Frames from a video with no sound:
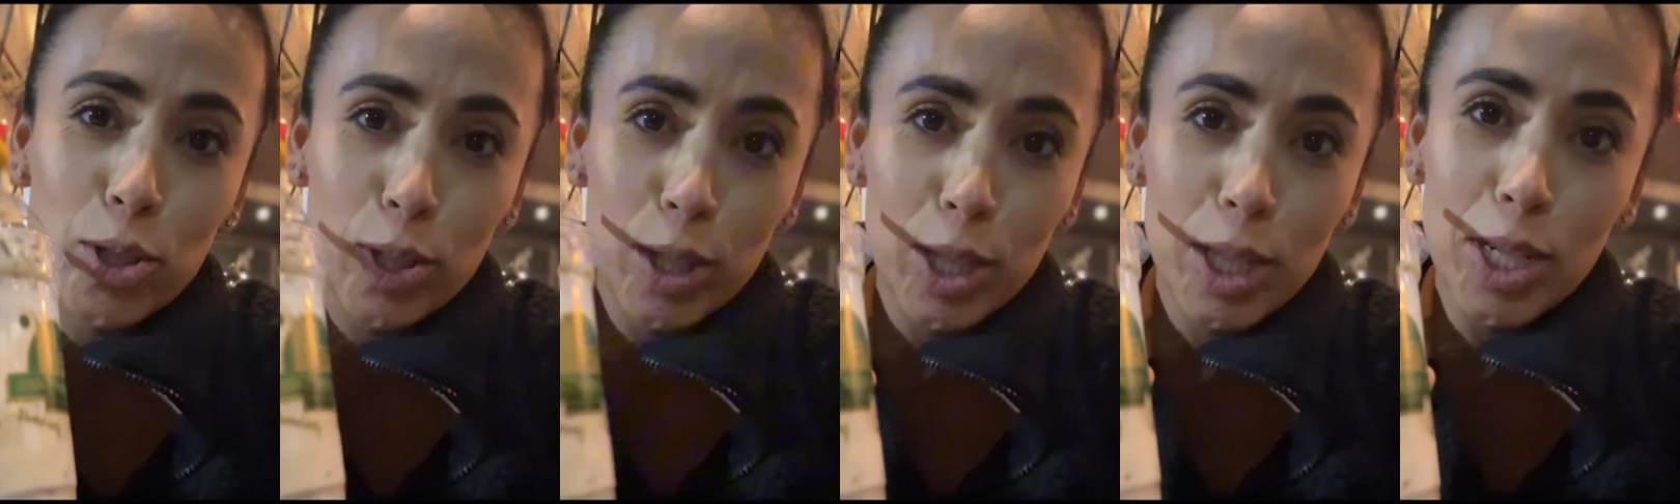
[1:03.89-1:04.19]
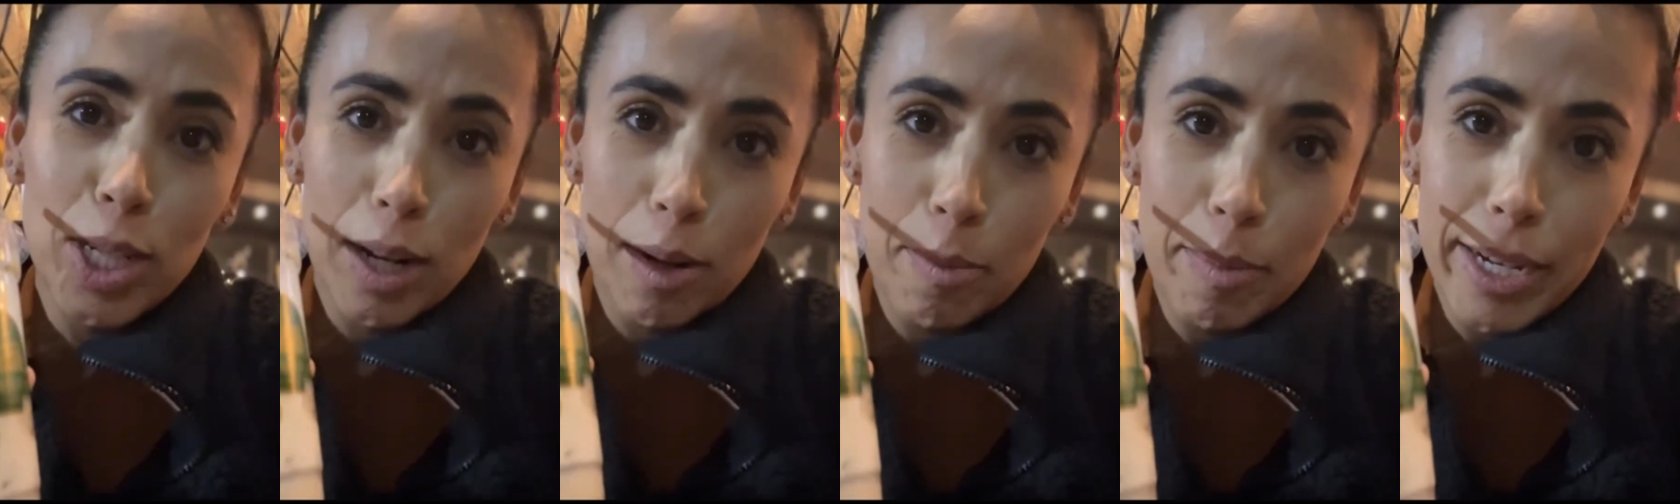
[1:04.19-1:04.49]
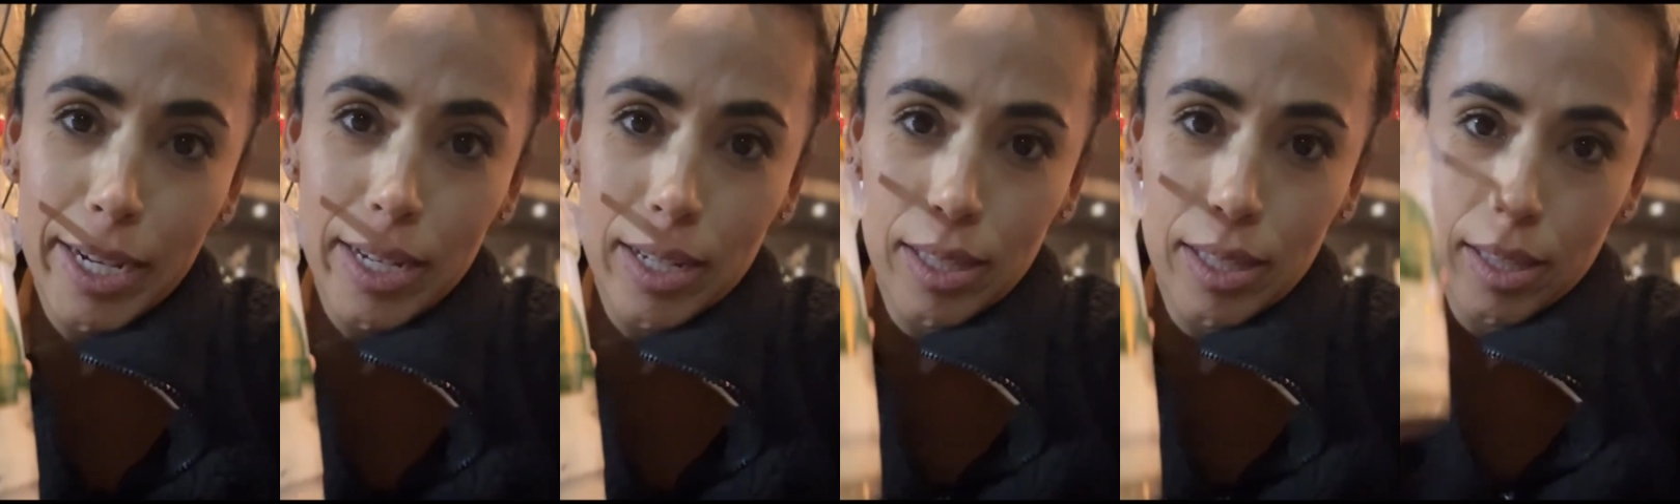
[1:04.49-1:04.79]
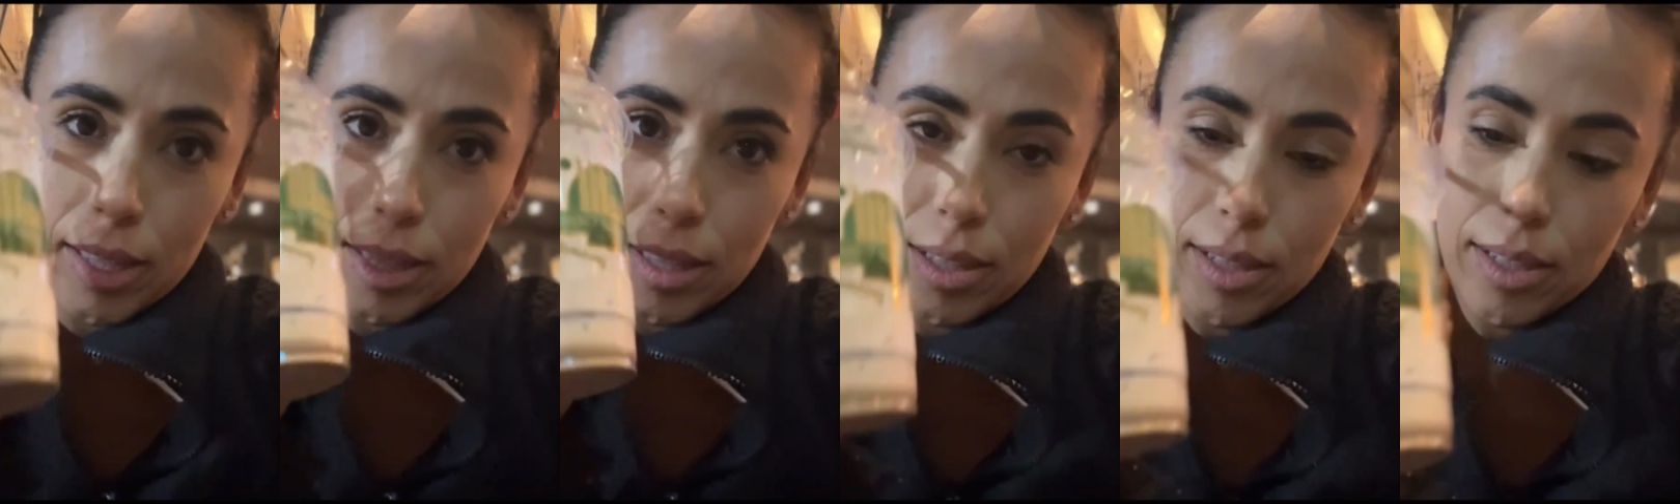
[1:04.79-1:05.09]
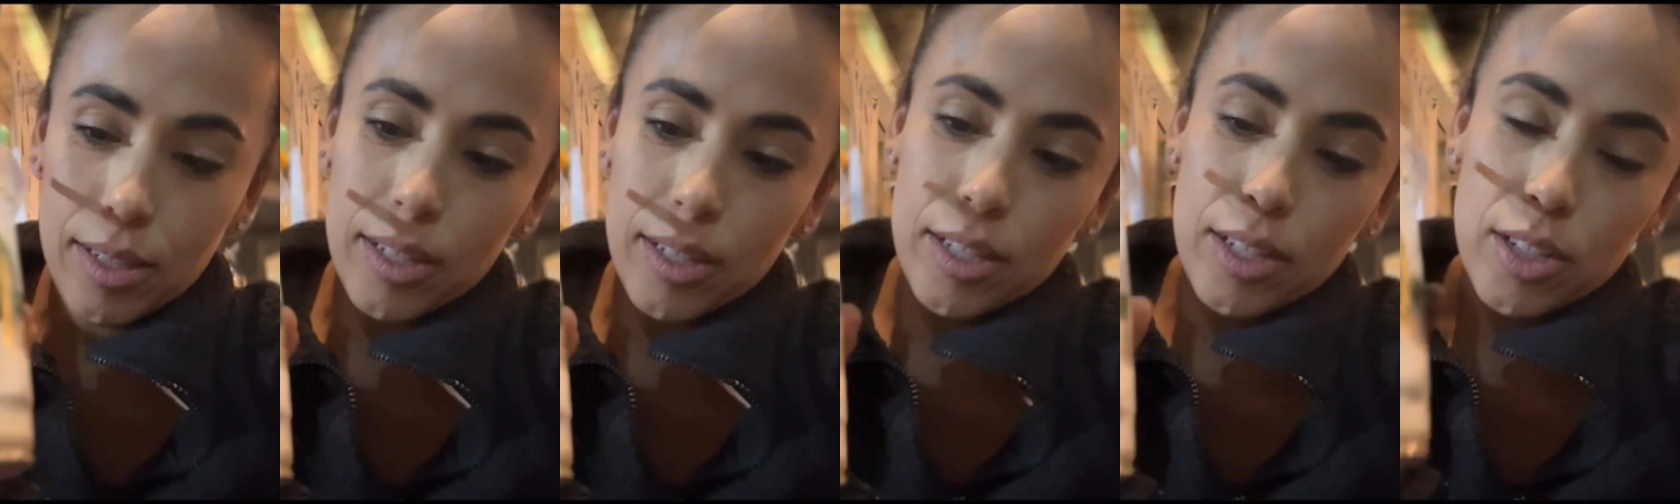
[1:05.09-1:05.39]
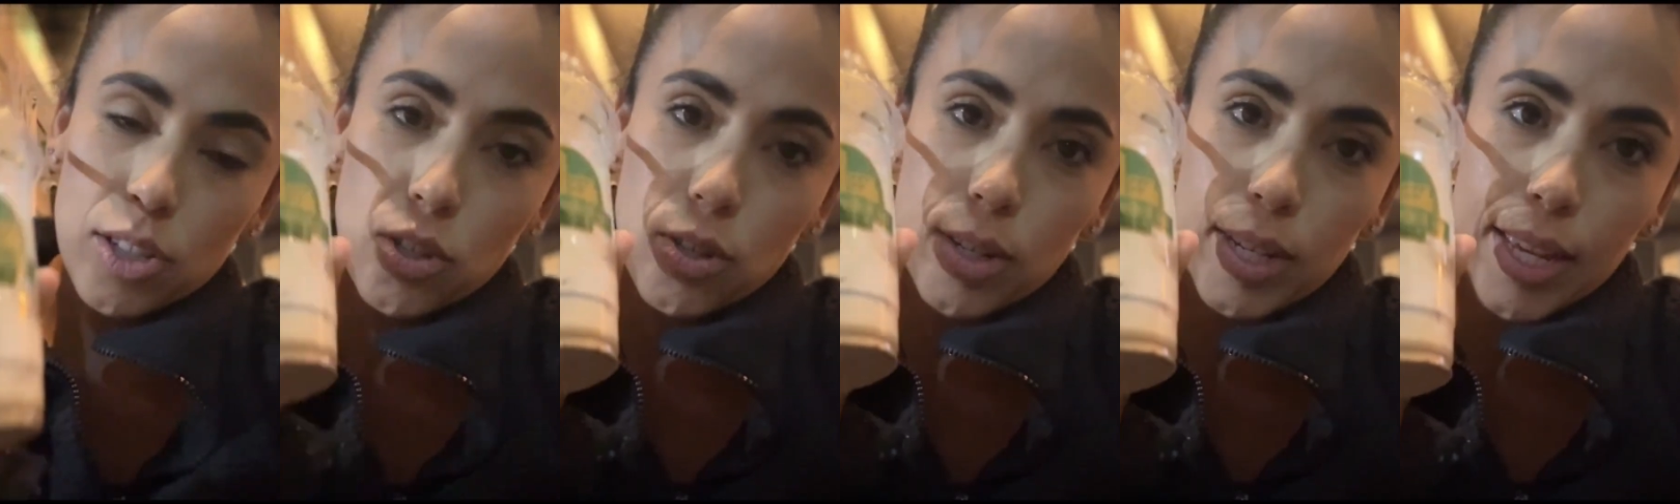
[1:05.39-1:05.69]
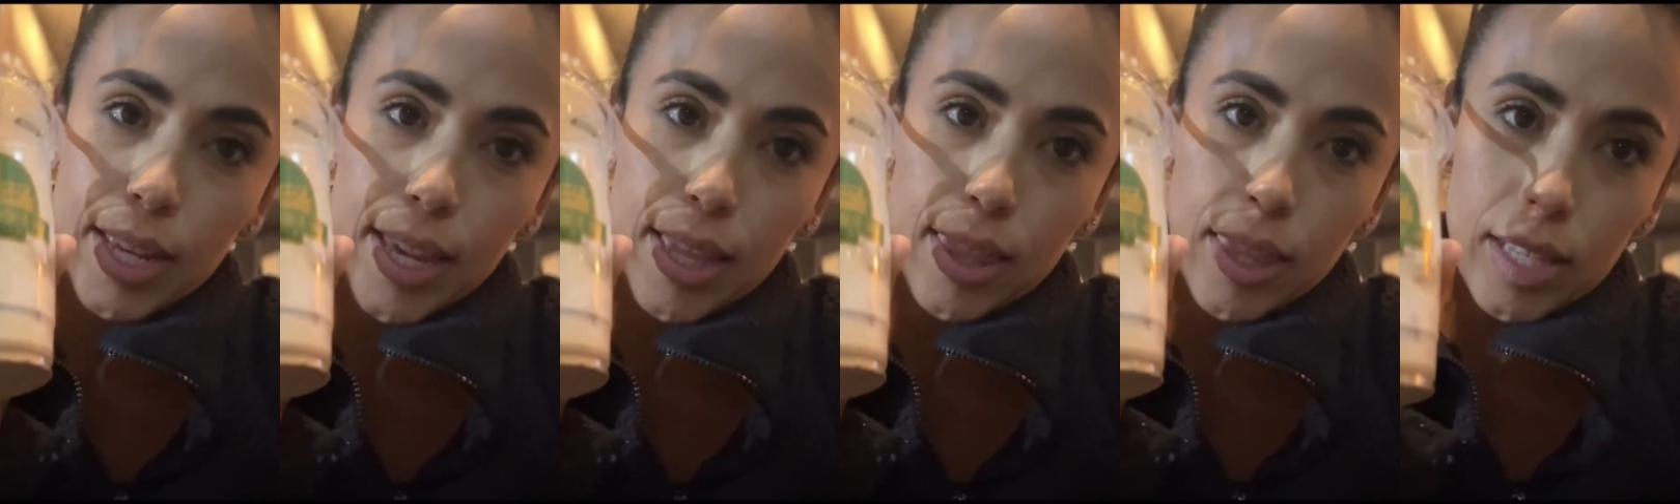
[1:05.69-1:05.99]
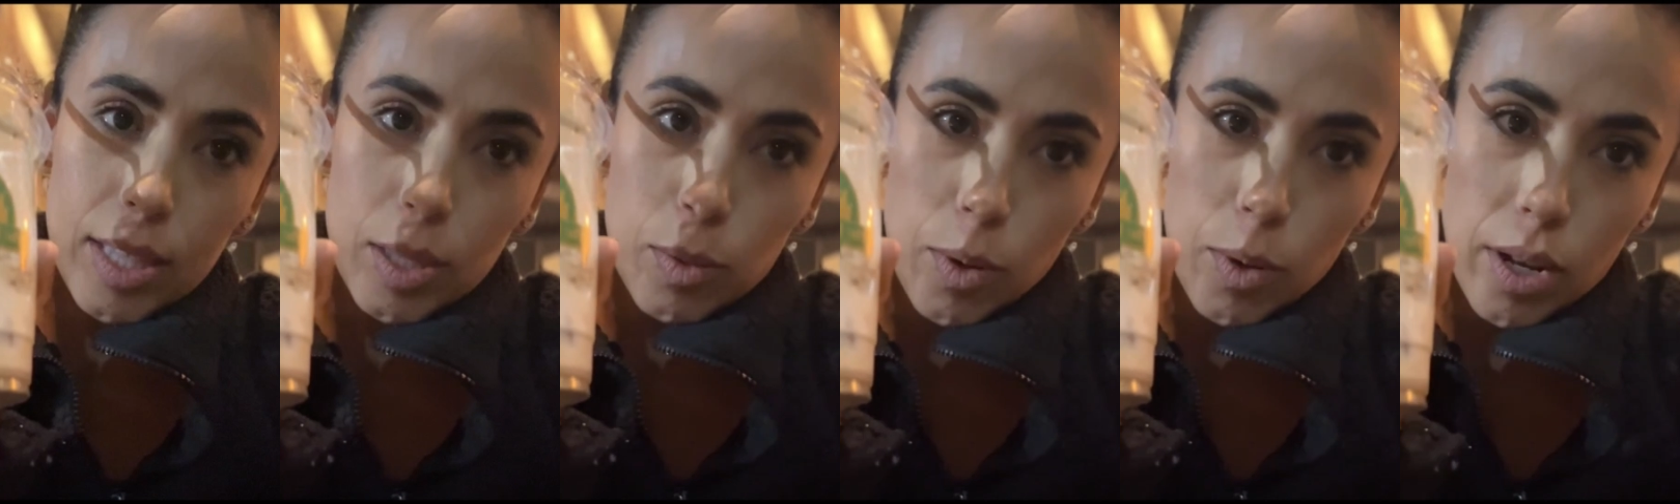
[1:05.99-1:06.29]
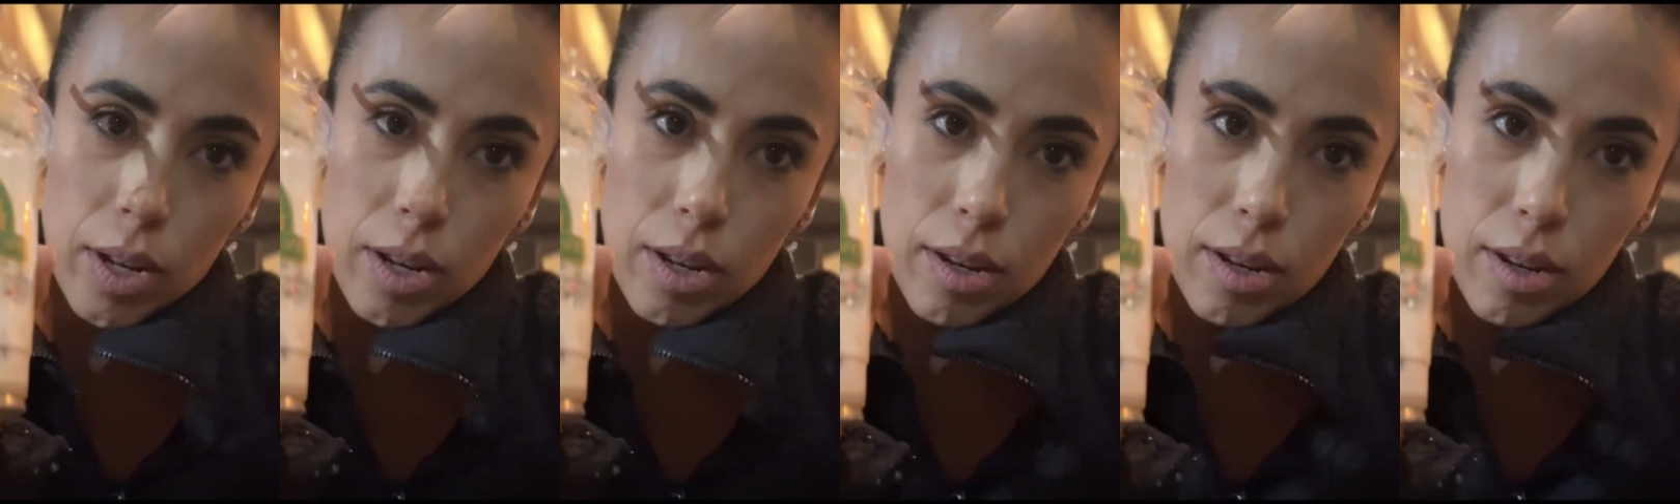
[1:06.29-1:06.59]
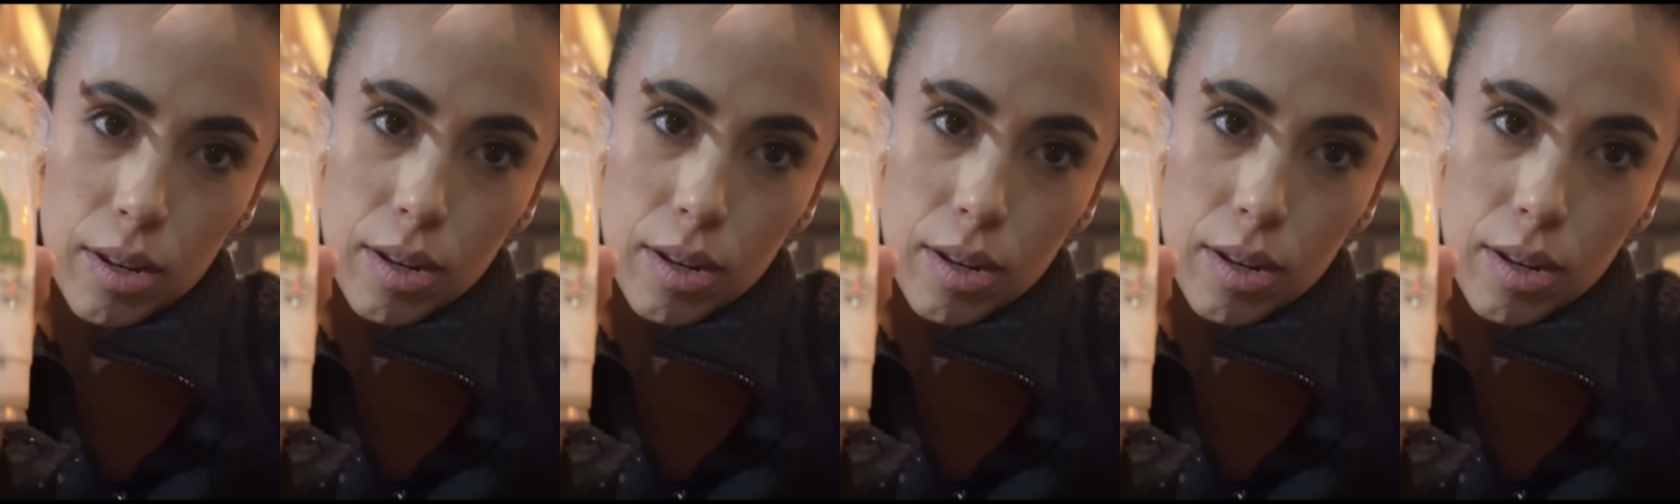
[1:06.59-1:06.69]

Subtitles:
Starbucks. You gotta get this one.